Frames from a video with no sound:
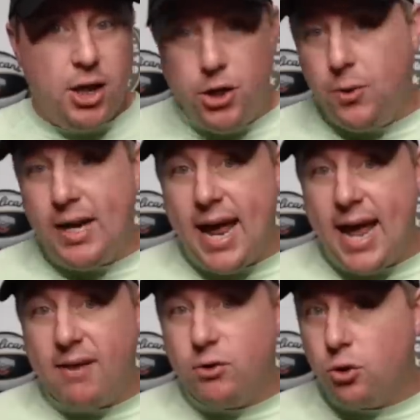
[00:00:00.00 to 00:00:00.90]
You can
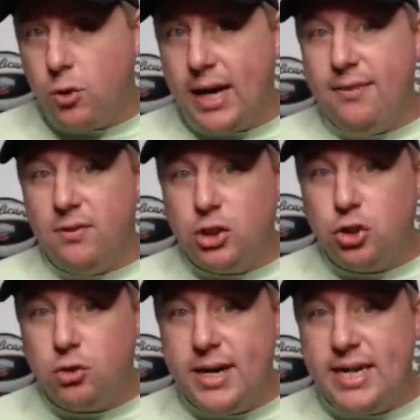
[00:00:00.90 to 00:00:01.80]
have credit in the
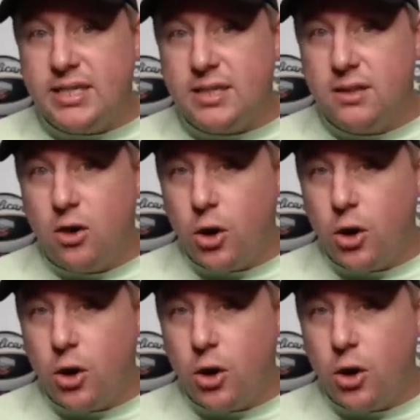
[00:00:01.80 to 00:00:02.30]
streets,